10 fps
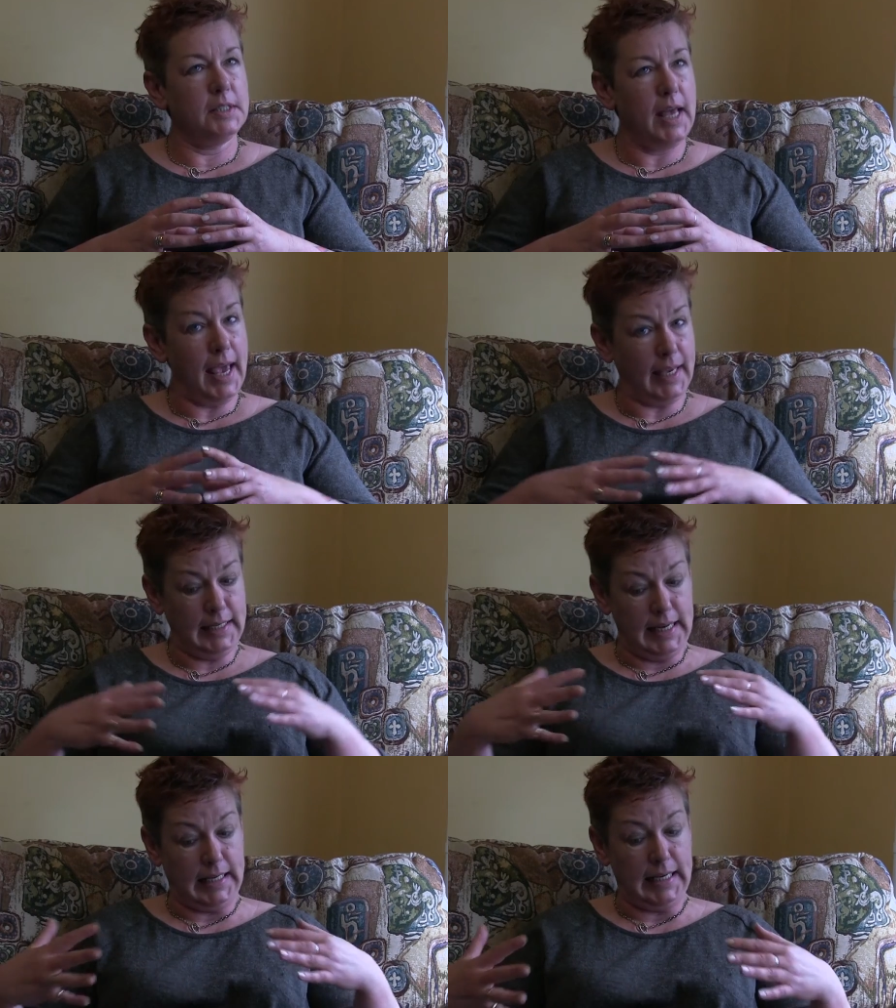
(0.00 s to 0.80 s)

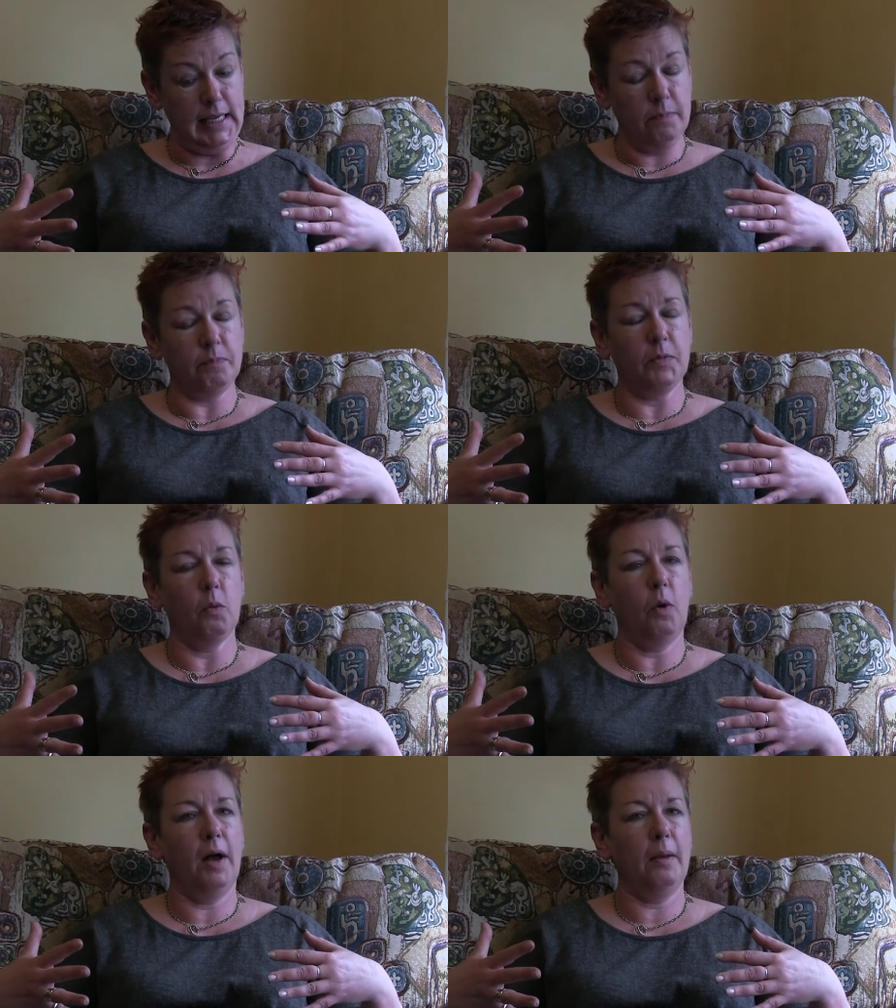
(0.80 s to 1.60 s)
Technically,
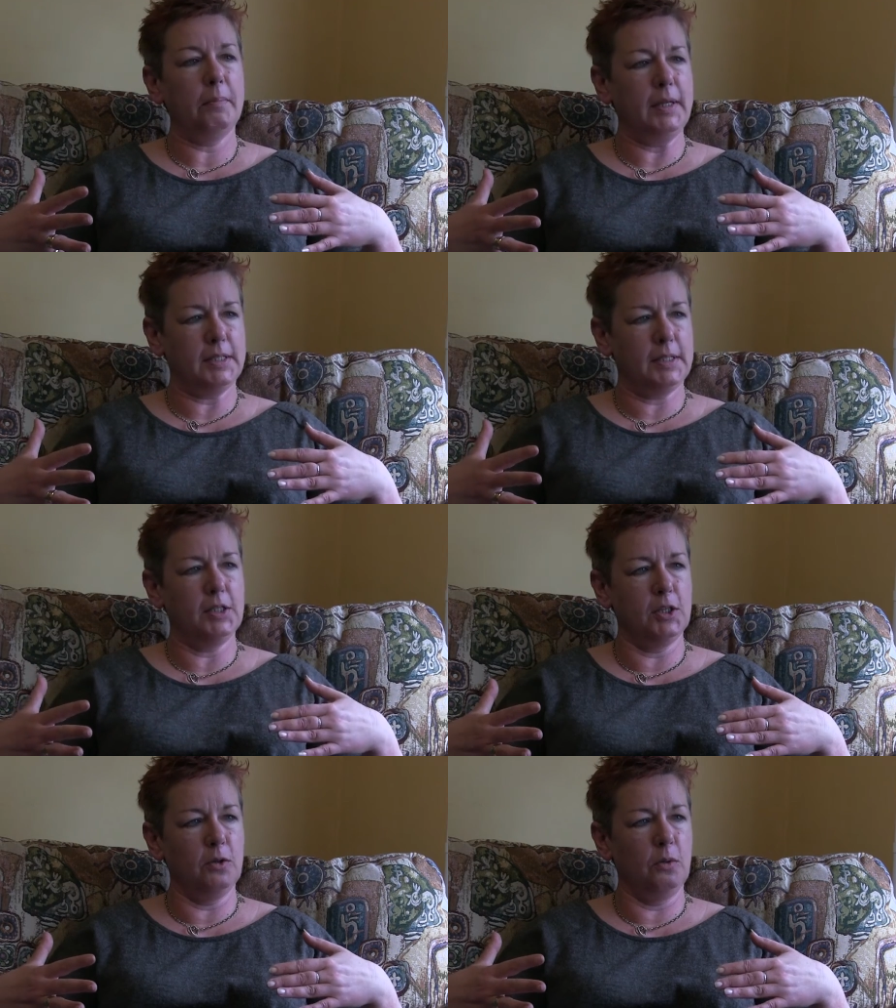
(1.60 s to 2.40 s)
what I'm meant to
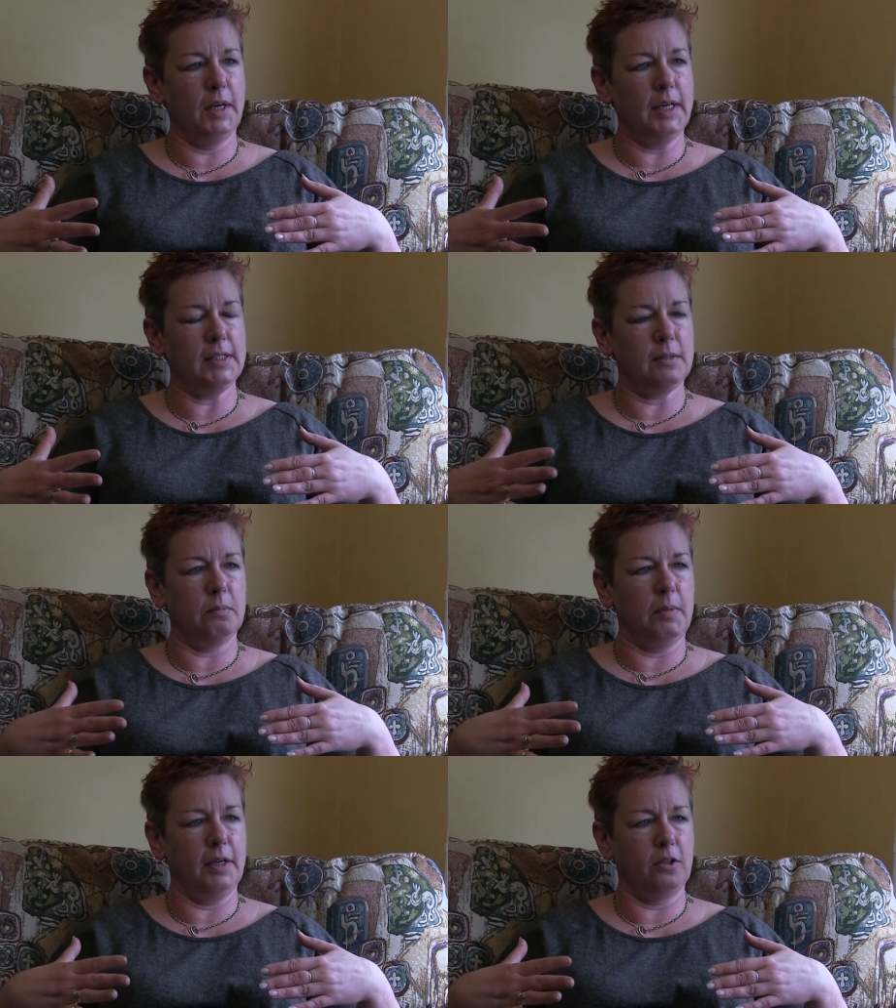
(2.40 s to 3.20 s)
do is
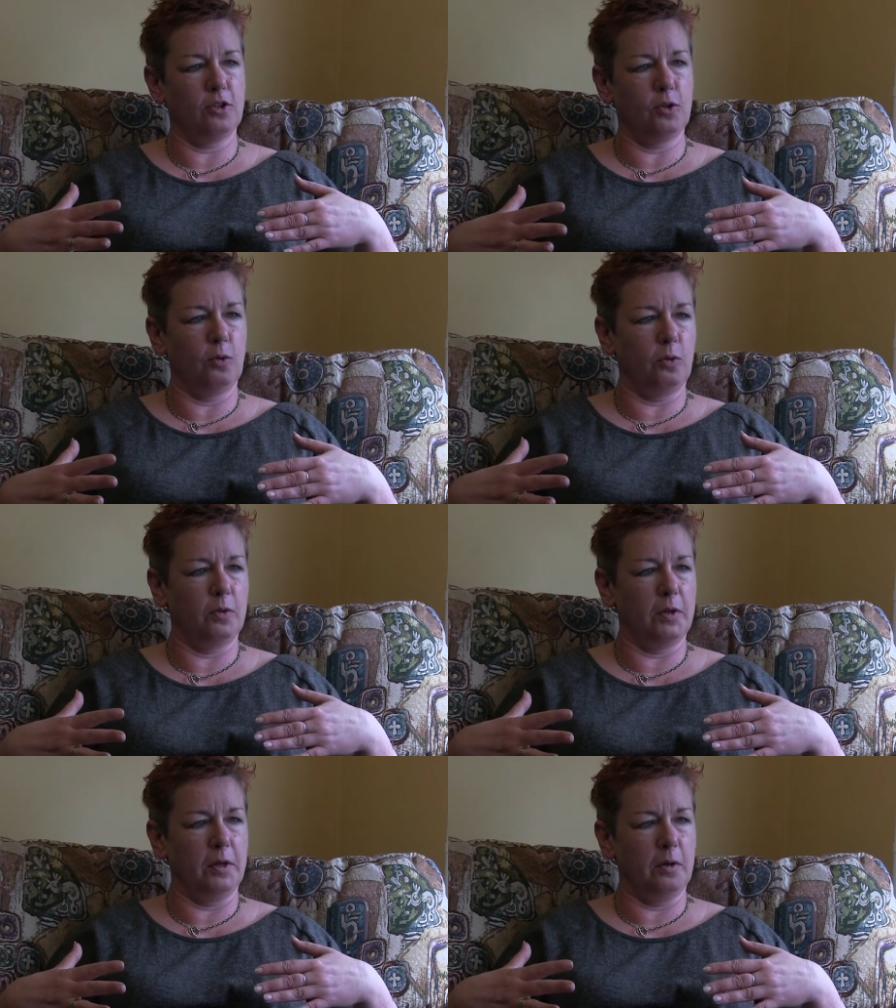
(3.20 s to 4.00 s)
make sure
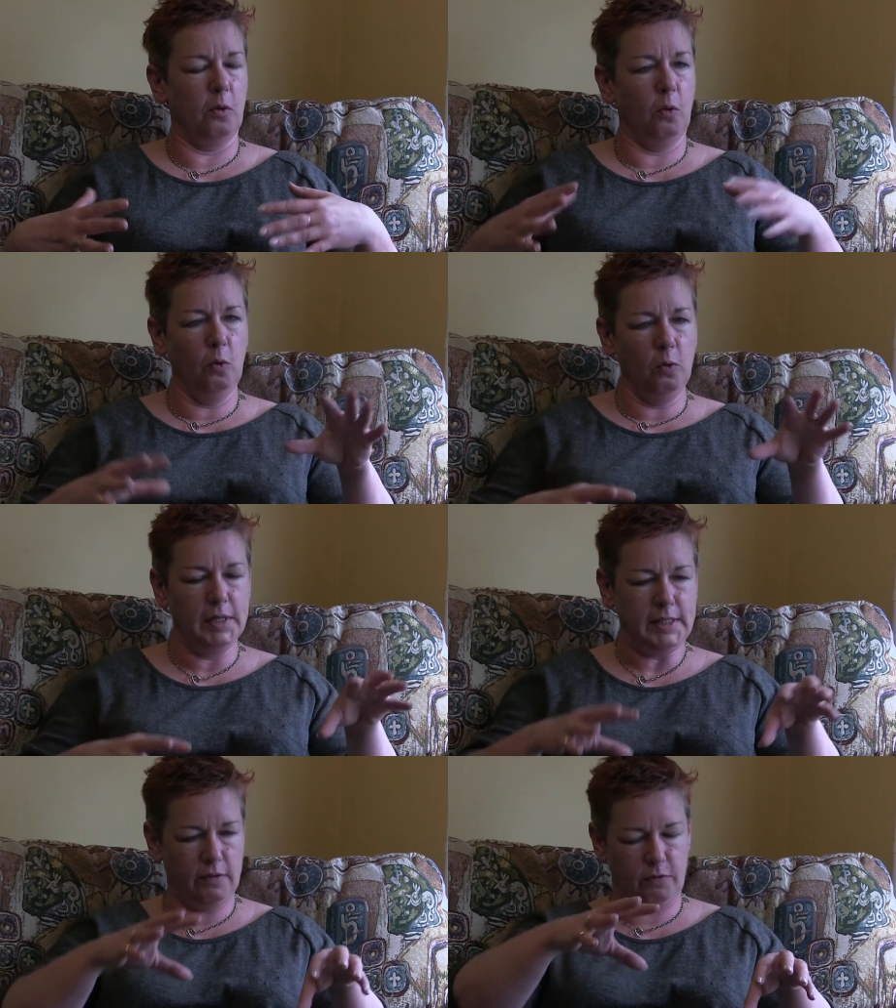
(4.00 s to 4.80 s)
that all
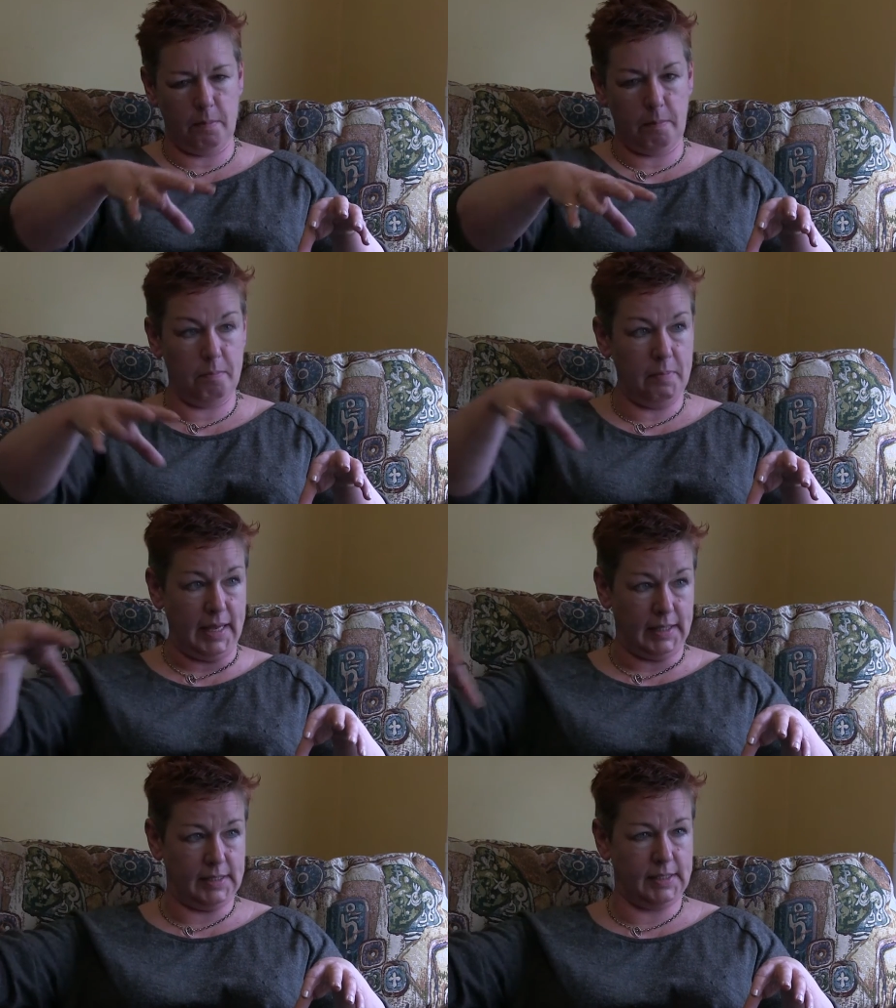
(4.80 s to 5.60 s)
the different
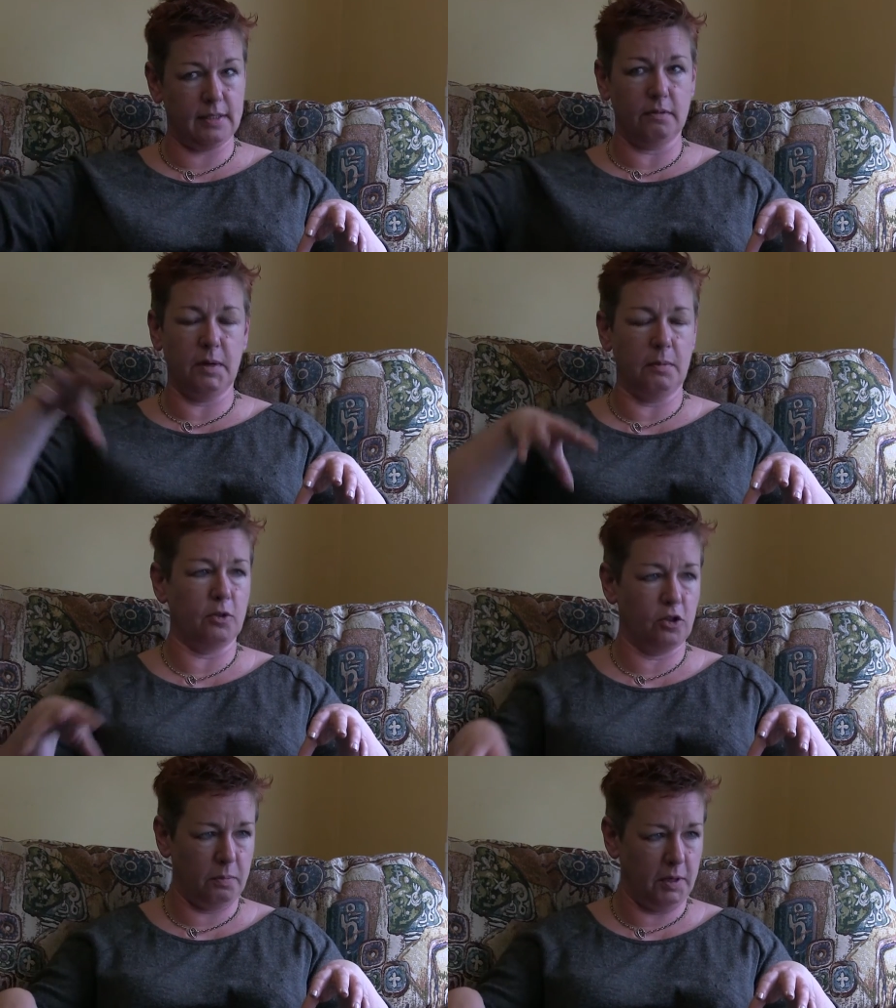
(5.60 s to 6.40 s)
bits of
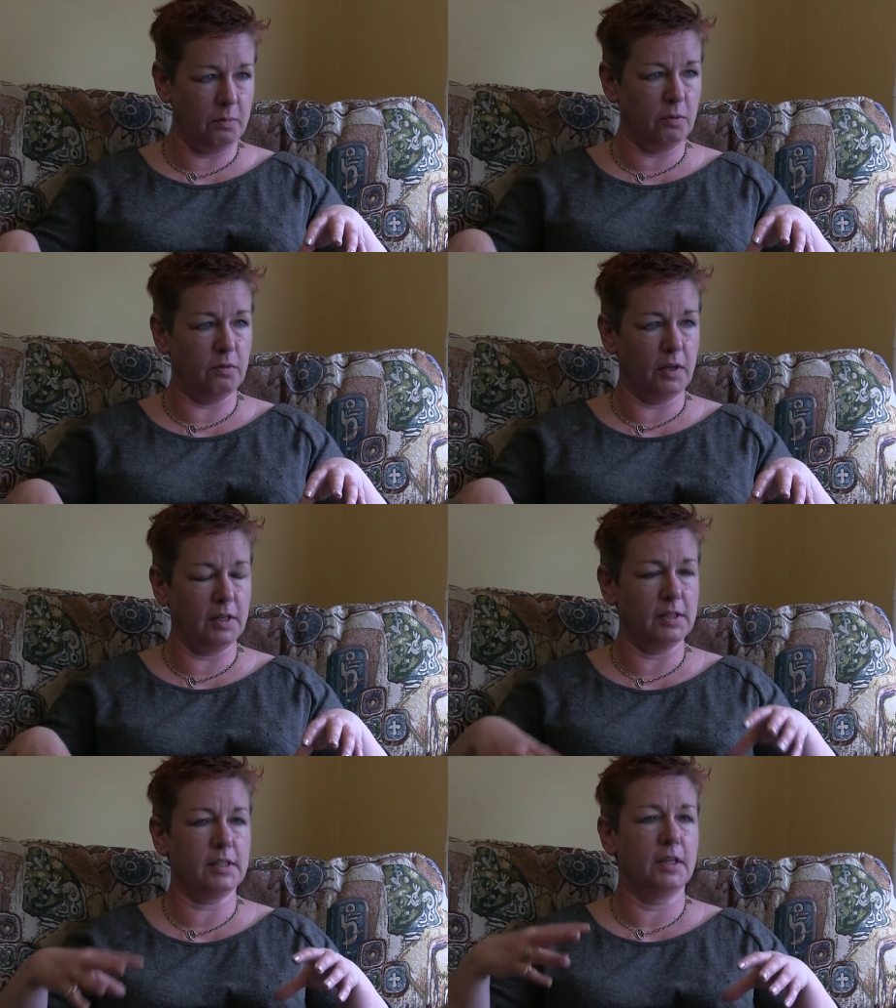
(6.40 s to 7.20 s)
Pembrokeshire People
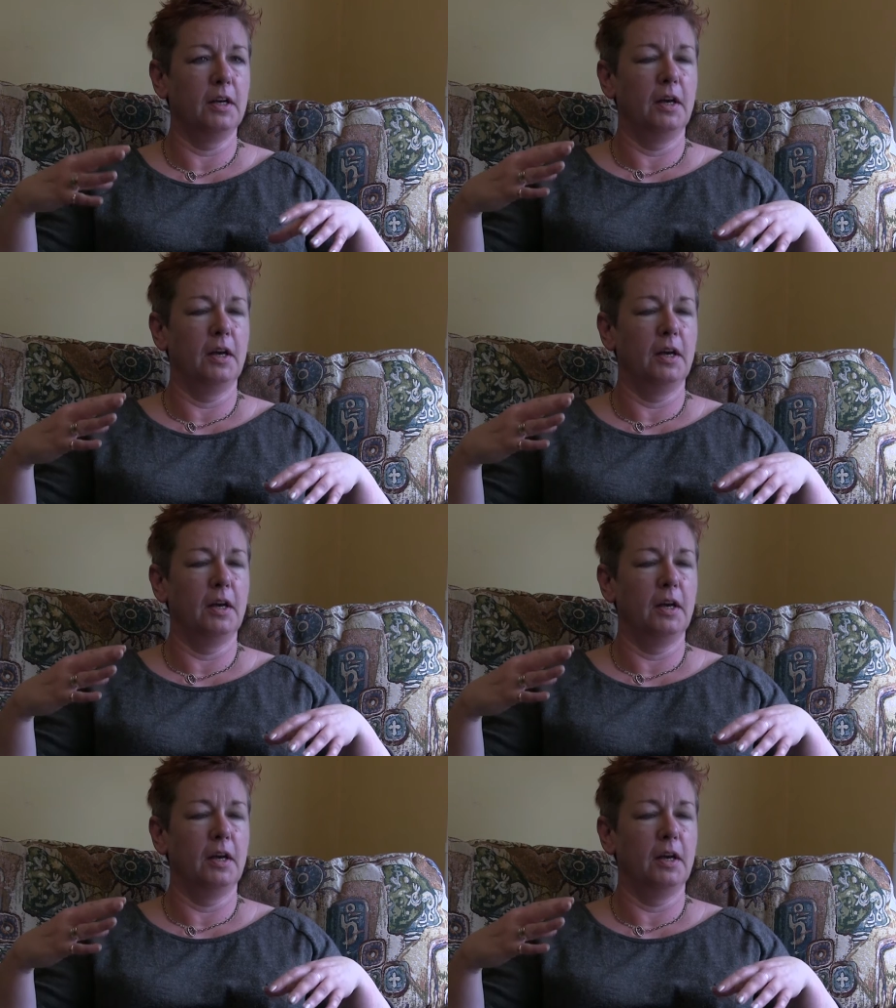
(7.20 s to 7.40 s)
First